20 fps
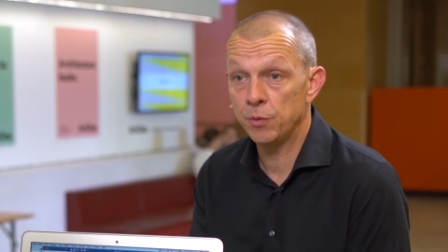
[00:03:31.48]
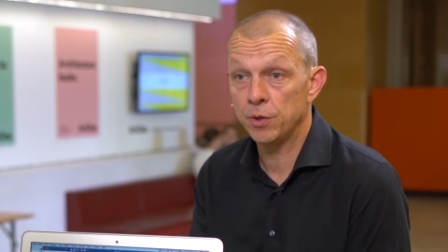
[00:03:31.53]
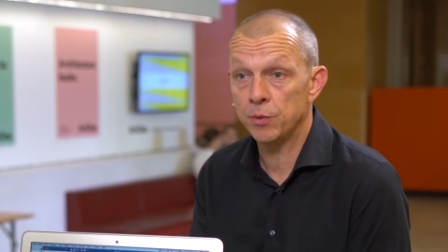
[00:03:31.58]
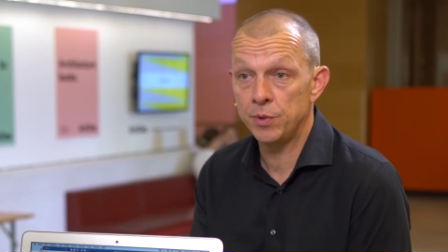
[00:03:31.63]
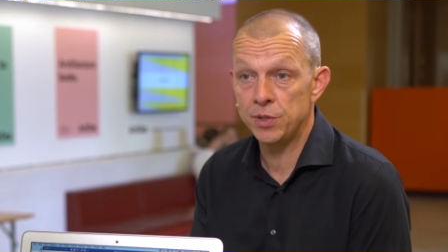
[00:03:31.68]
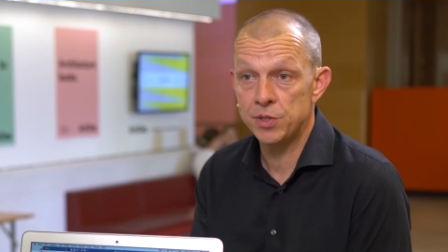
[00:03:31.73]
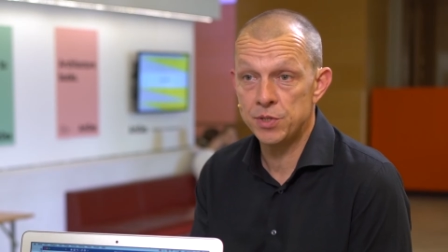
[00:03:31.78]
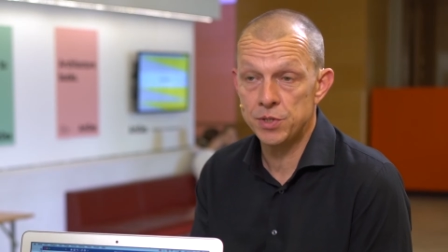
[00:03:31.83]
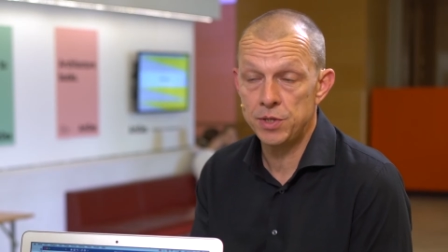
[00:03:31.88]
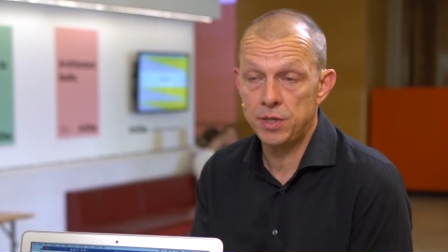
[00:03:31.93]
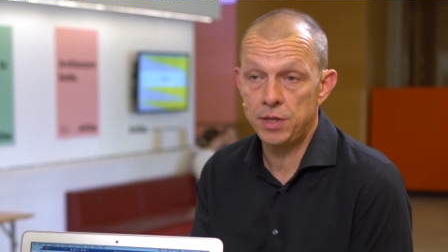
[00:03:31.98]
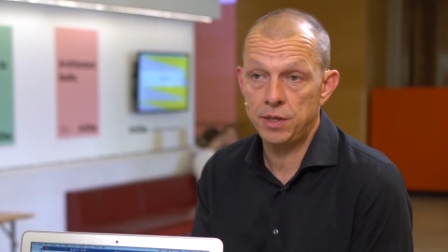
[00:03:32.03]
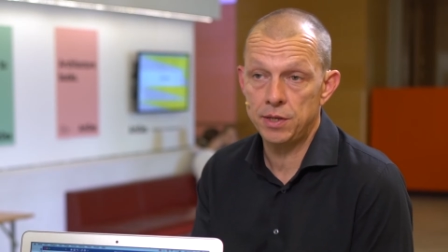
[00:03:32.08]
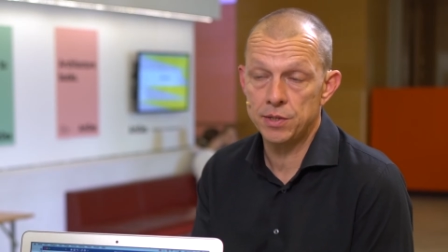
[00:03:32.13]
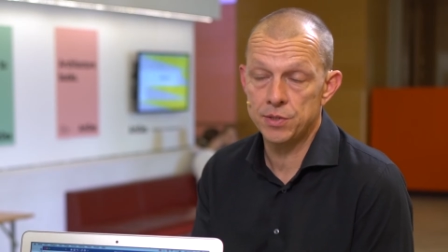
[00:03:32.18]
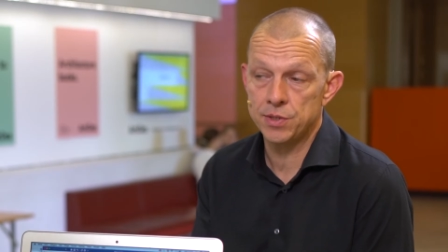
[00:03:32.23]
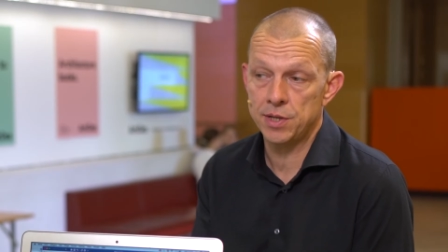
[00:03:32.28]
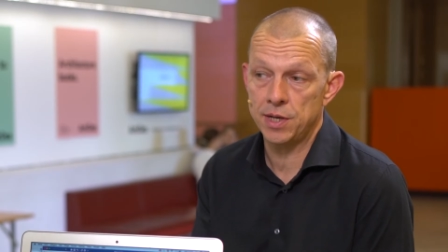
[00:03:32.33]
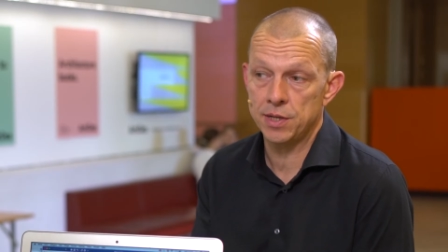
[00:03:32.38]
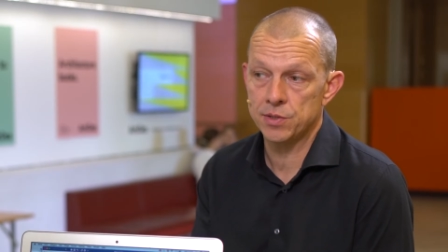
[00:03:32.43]
what we see
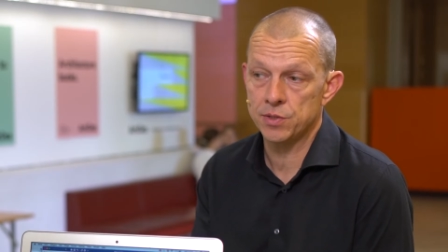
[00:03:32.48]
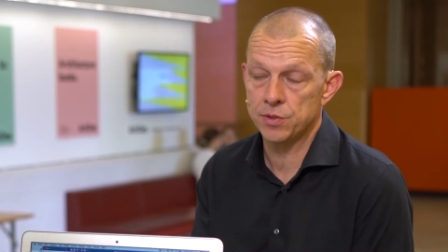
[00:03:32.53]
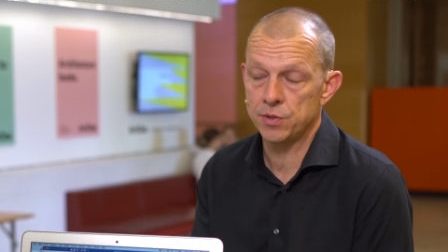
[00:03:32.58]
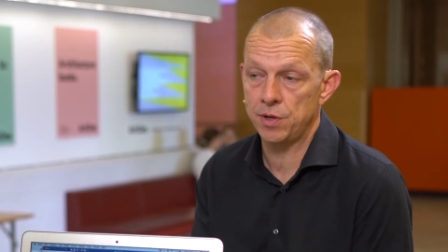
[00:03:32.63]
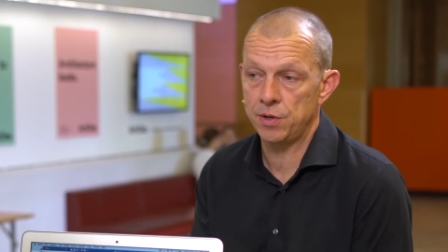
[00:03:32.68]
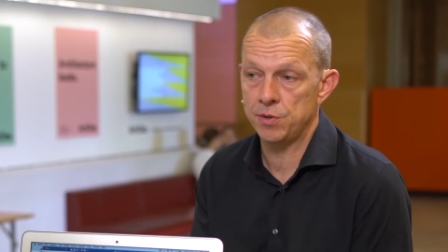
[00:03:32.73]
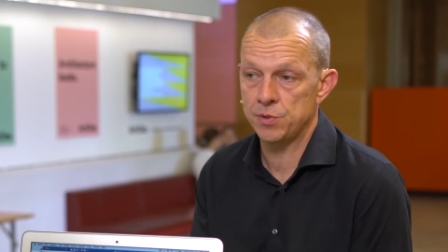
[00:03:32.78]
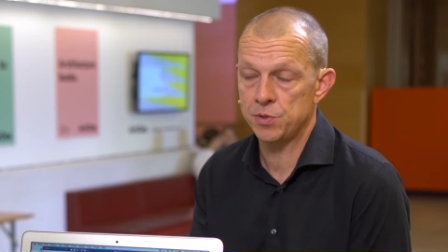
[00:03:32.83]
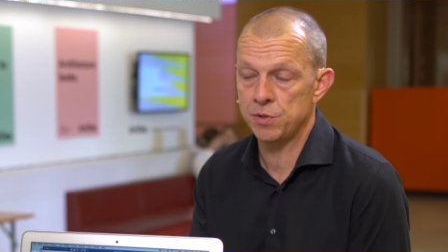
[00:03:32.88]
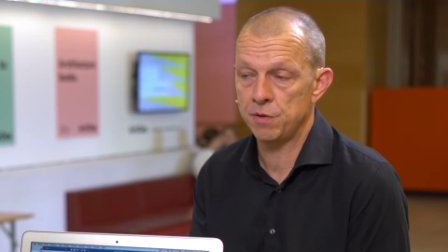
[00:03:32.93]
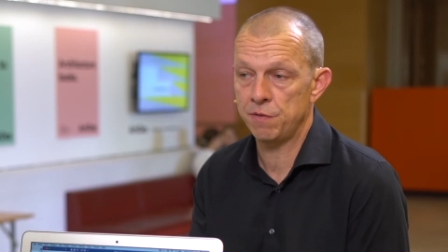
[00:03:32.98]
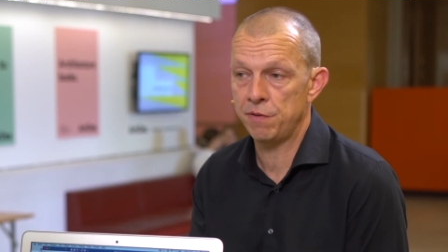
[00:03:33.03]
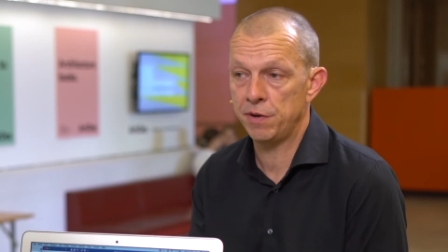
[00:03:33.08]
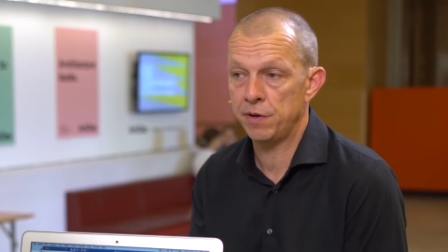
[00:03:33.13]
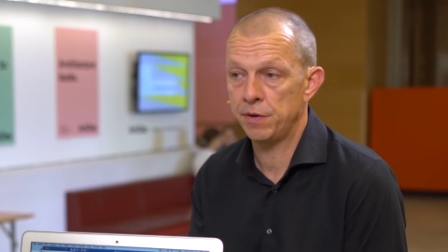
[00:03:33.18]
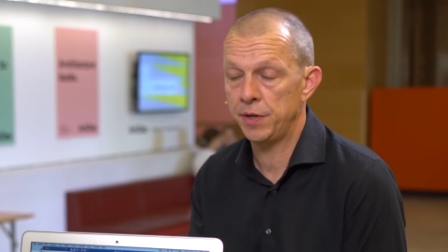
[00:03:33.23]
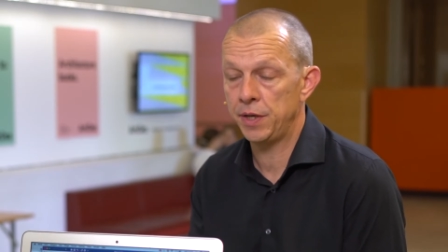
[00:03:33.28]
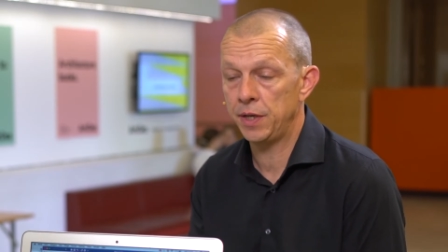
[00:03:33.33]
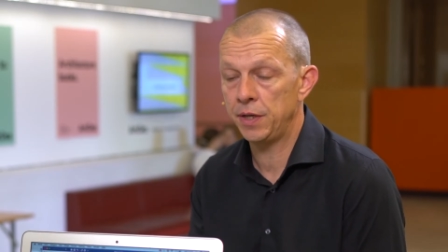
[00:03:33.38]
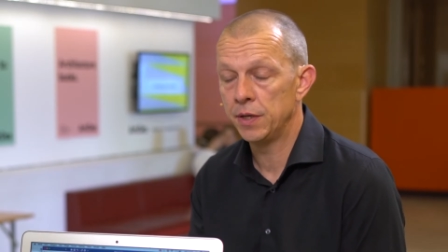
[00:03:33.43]
is that there's a
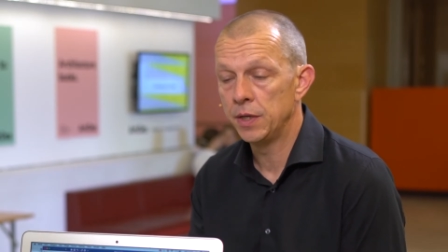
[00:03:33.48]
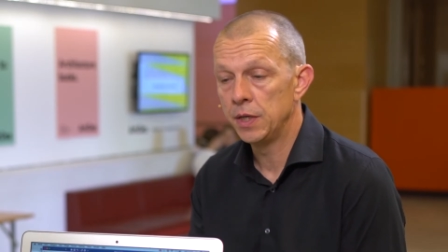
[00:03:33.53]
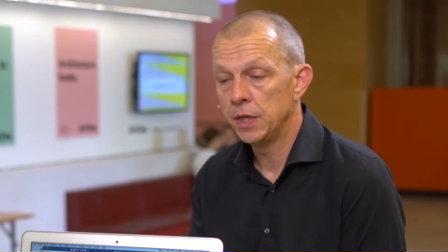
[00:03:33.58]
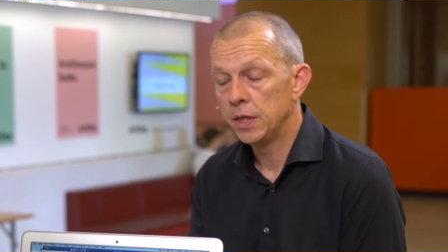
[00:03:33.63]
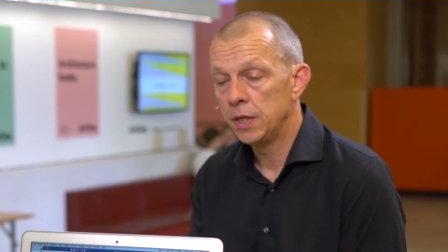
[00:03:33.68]
very